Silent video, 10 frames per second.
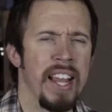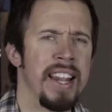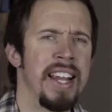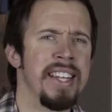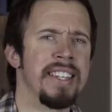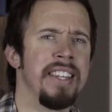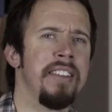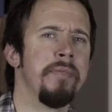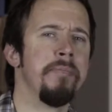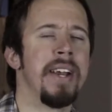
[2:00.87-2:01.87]
And lastly,
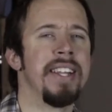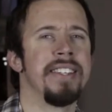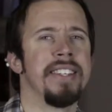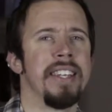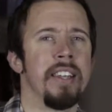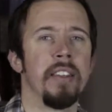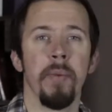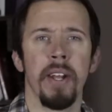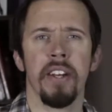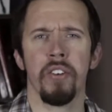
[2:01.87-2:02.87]
the Med Sea, the
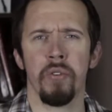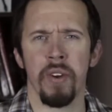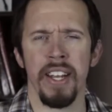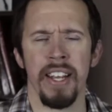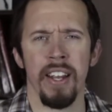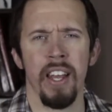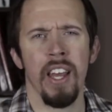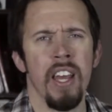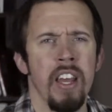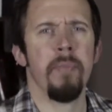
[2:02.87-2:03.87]
Mediterranean.
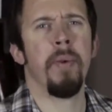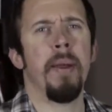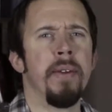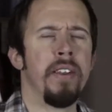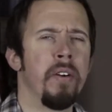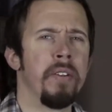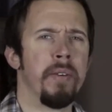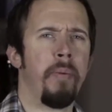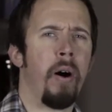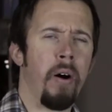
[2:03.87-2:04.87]
Maybe you know
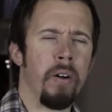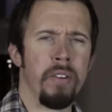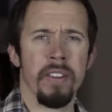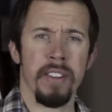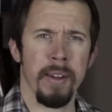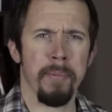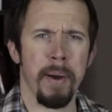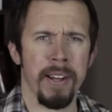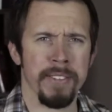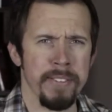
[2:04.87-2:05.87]
that Paul, the
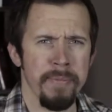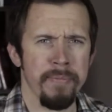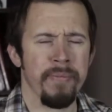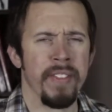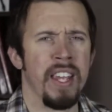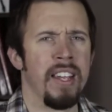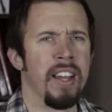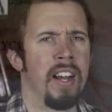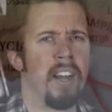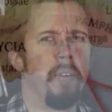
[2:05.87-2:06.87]
apostle, he